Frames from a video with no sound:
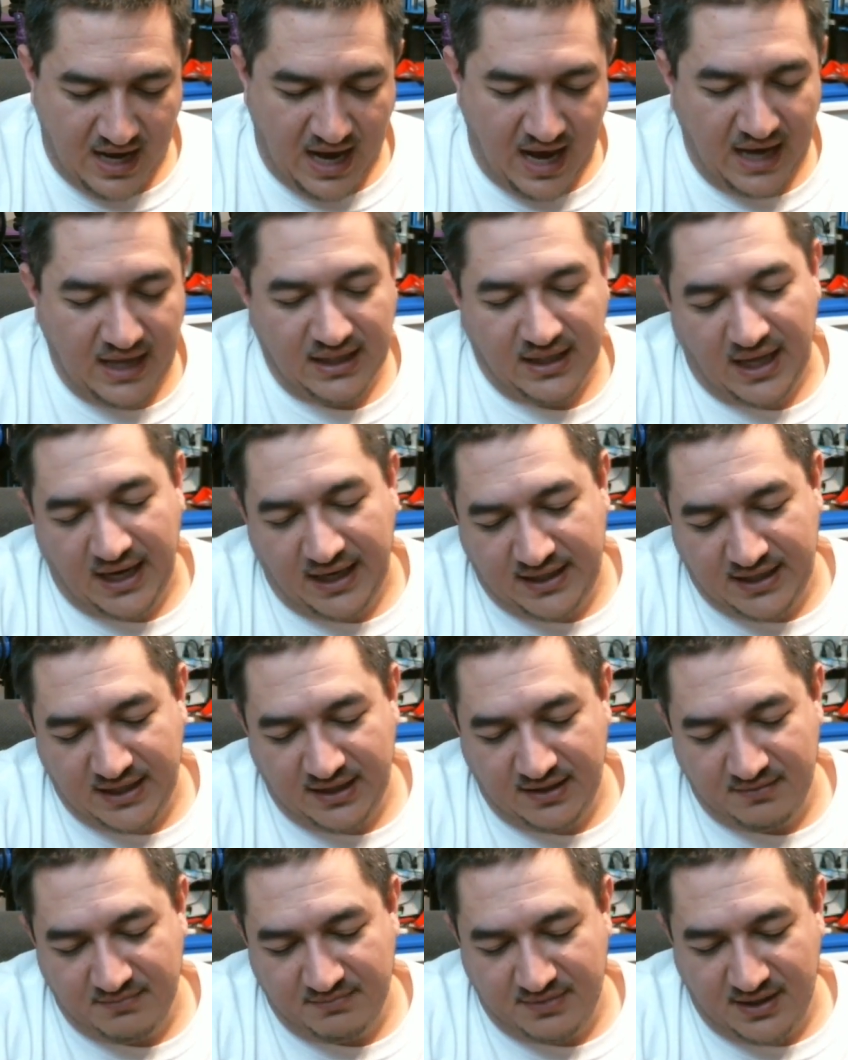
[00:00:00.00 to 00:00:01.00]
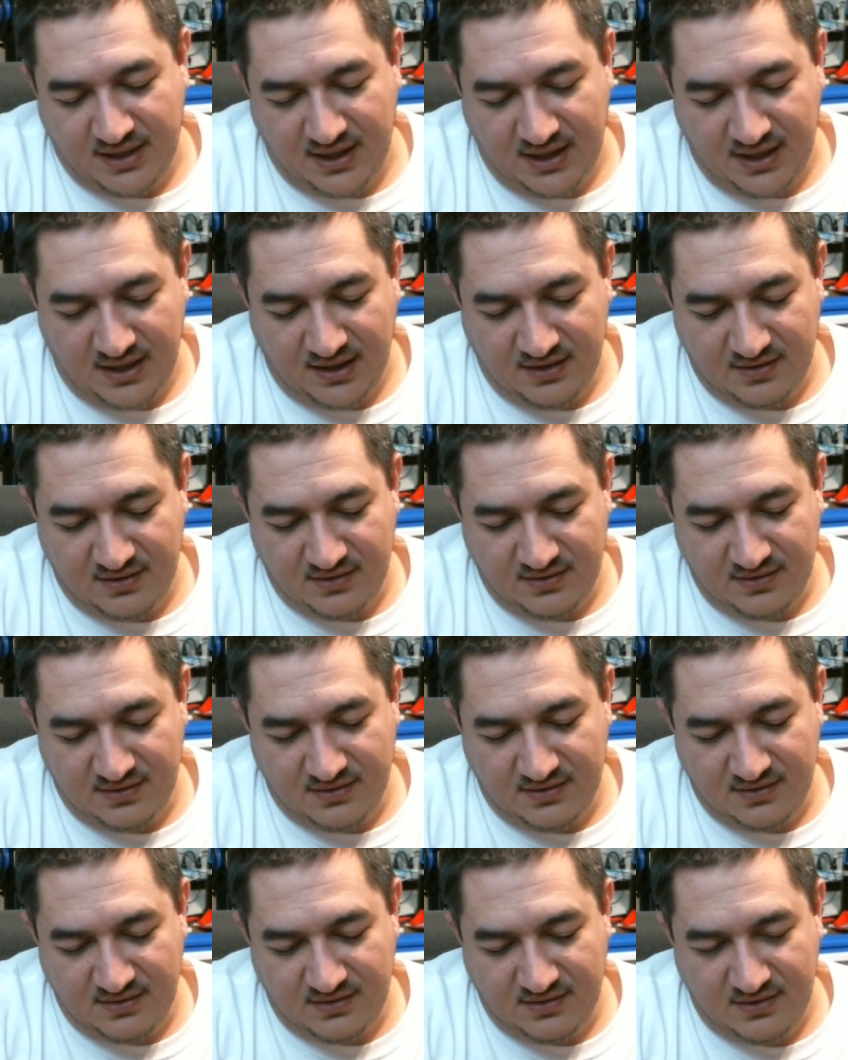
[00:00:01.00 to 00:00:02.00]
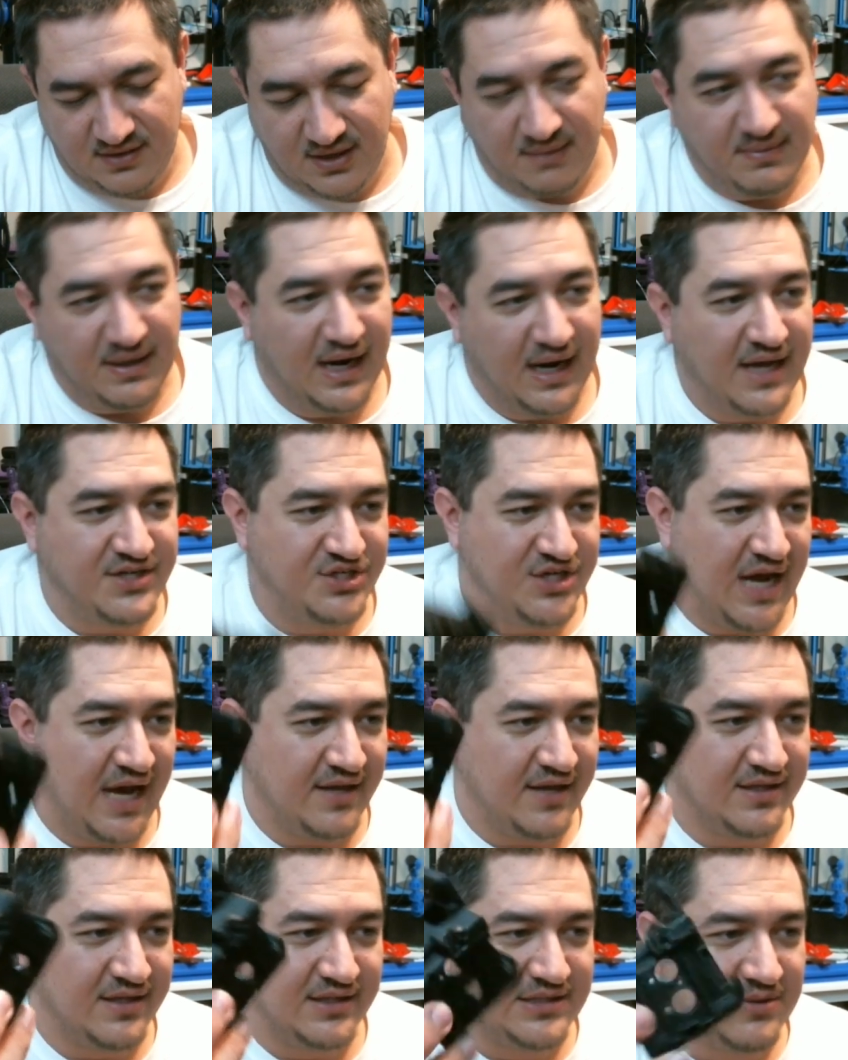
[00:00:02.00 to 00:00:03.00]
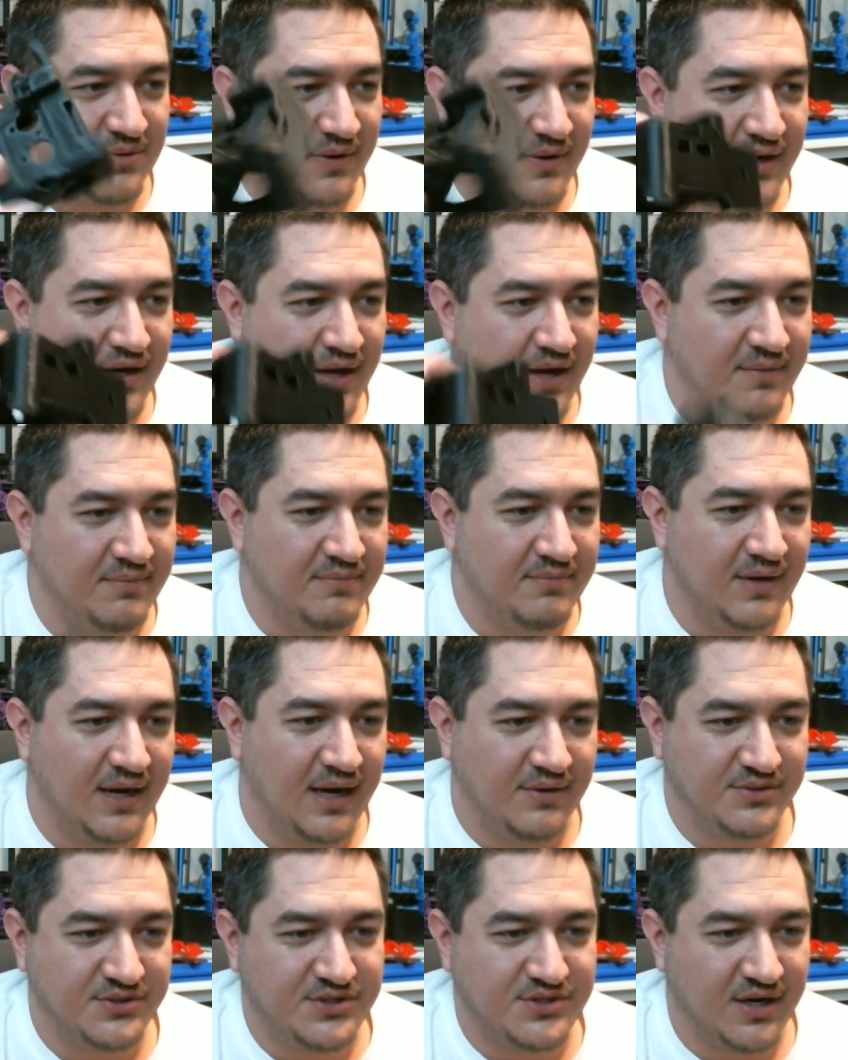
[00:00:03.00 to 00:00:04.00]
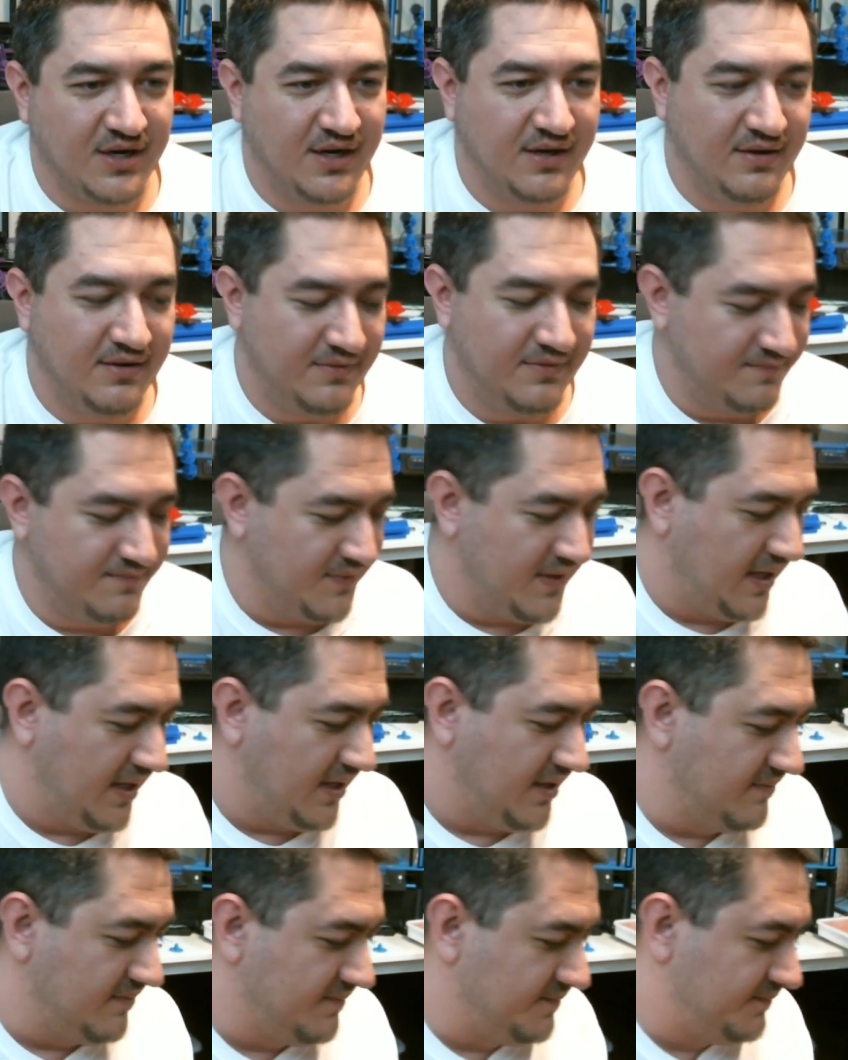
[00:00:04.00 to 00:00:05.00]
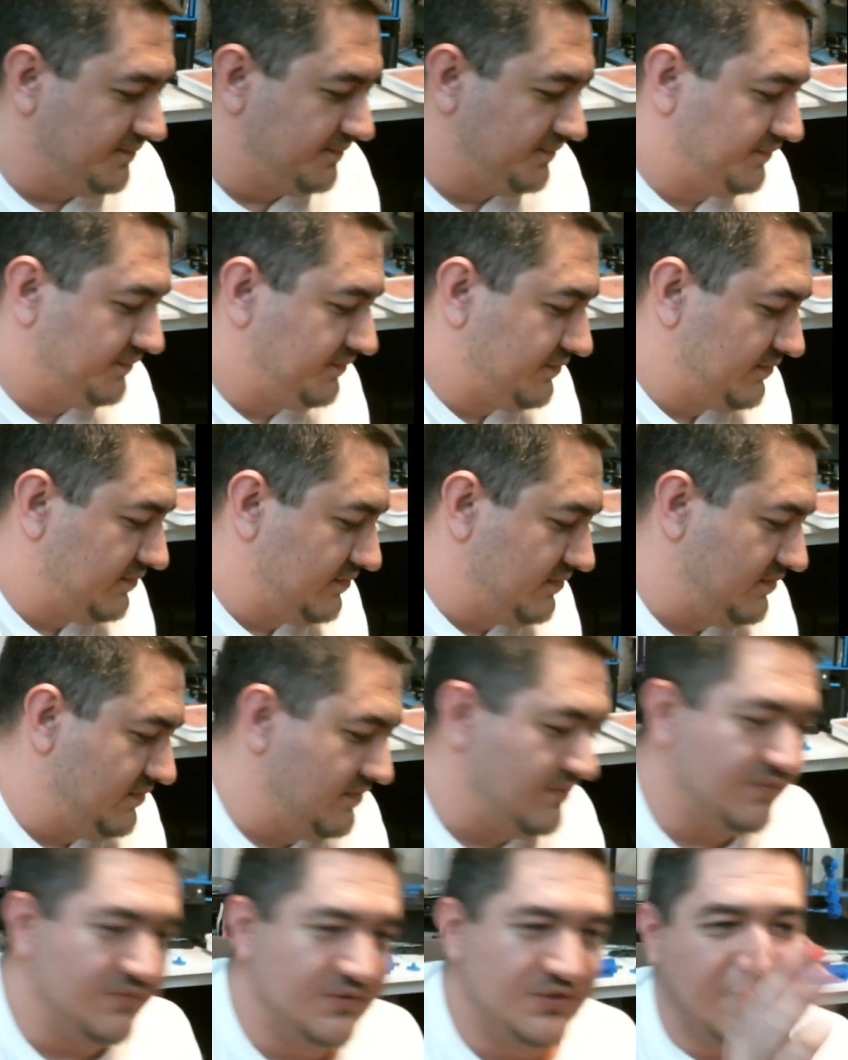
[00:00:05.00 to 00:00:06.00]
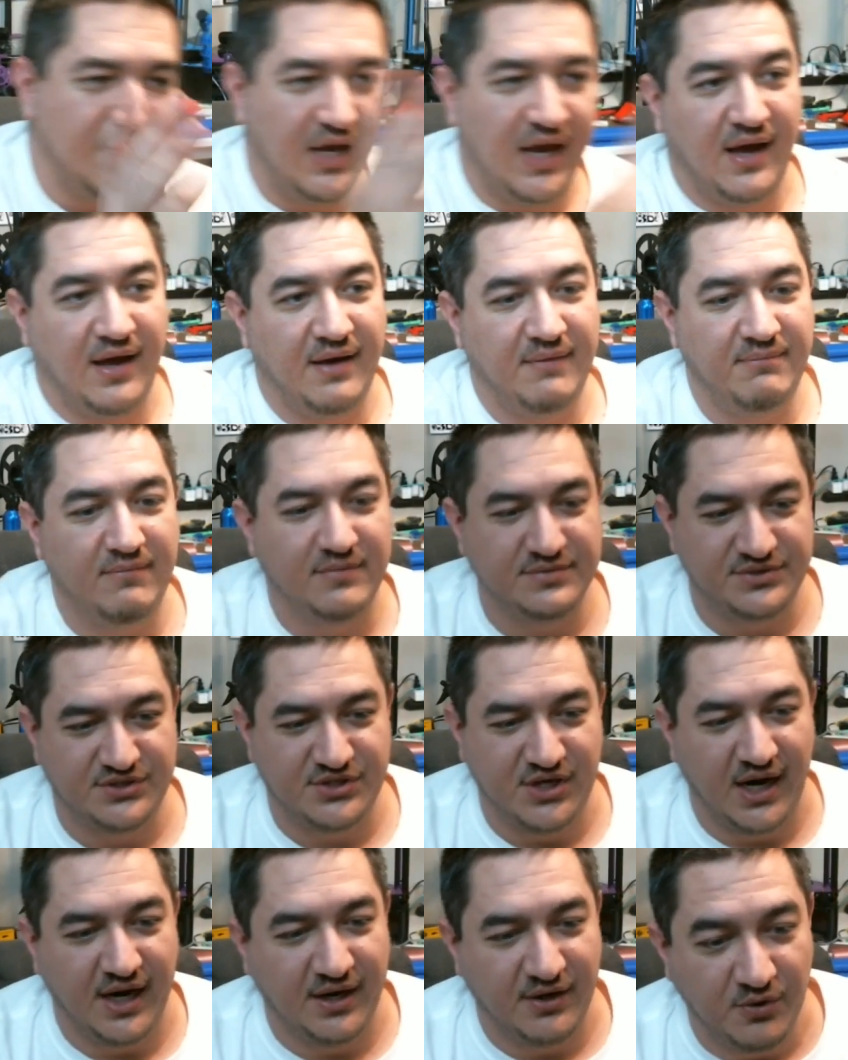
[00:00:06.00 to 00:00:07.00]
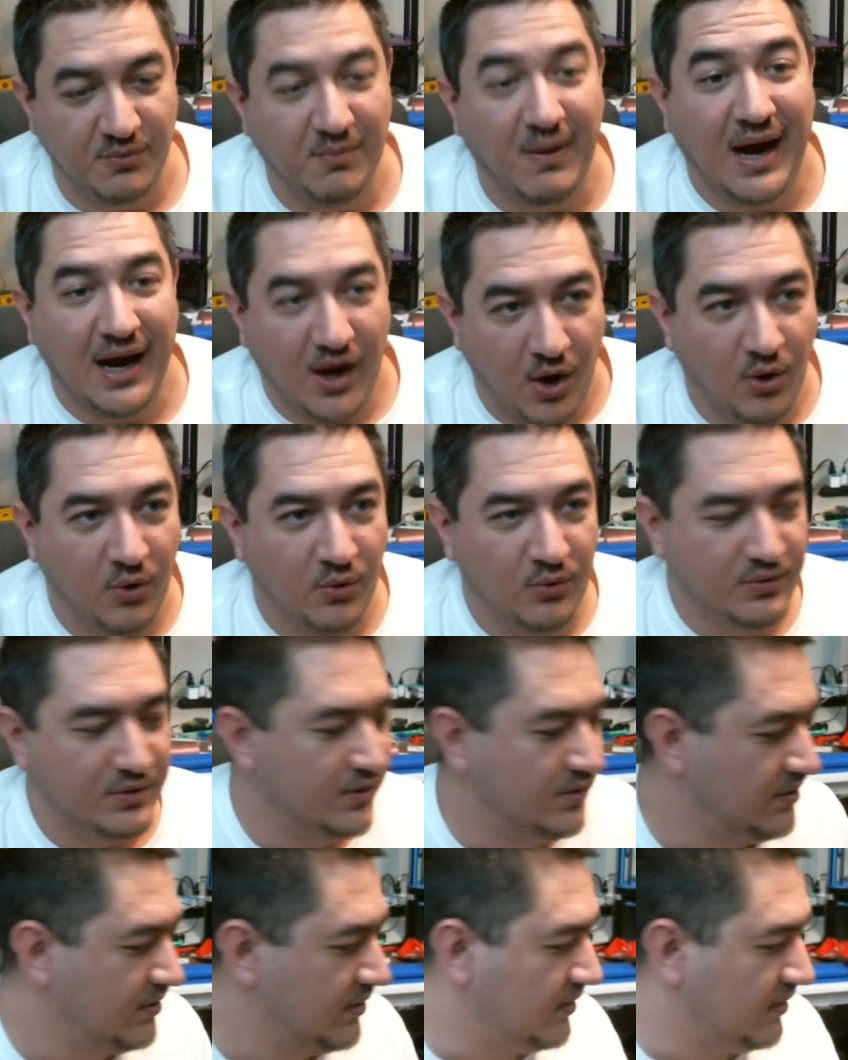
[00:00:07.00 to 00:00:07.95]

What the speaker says: I like it, but I mean, I jacked this one up when I was trying to, like, so yeah, I was trying to do my own.